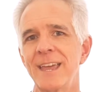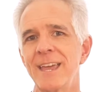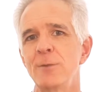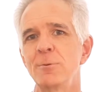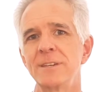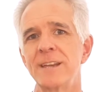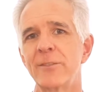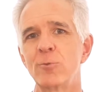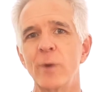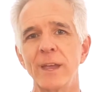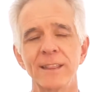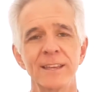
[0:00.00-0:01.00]
here with another
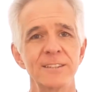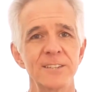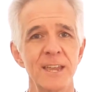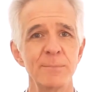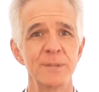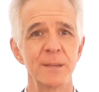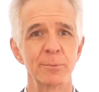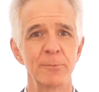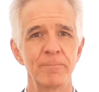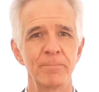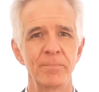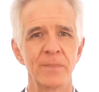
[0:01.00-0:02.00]
weekly team tip.
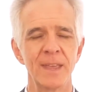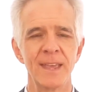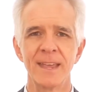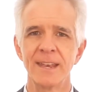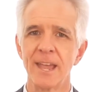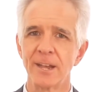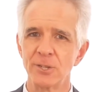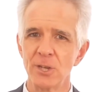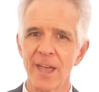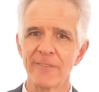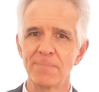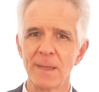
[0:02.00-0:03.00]
Now, do
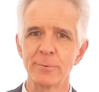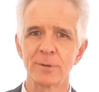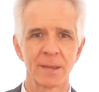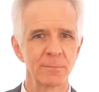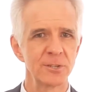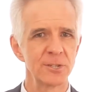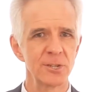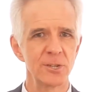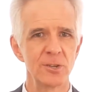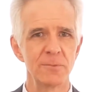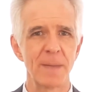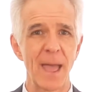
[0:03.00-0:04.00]
you have people coming to
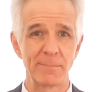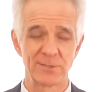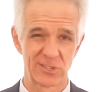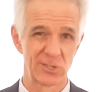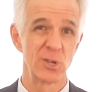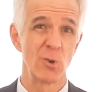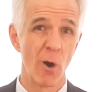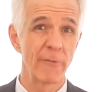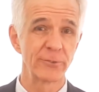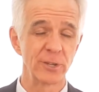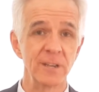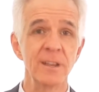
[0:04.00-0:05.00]
you perhaps too
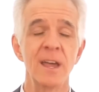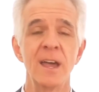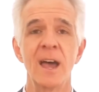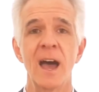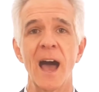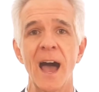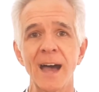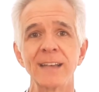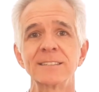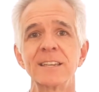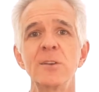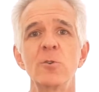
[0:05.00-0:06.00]
often
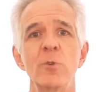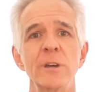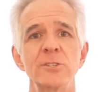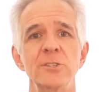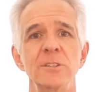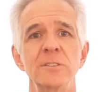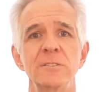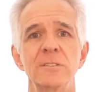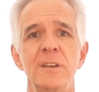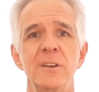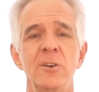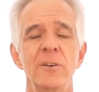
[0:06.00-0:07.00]
asking questions
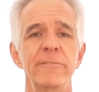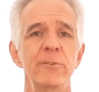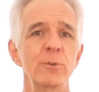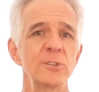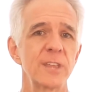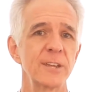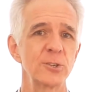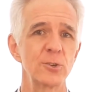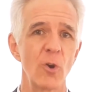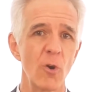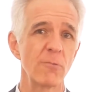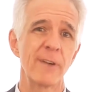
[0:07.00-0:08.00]
for which they should
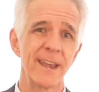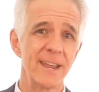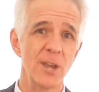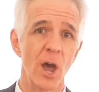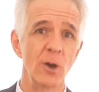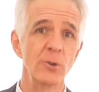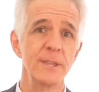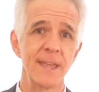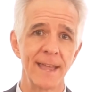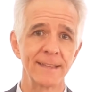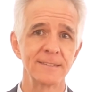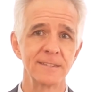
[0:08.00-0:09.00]
already know the
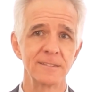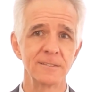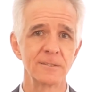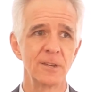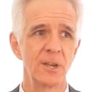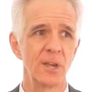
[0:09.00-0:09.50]
answers?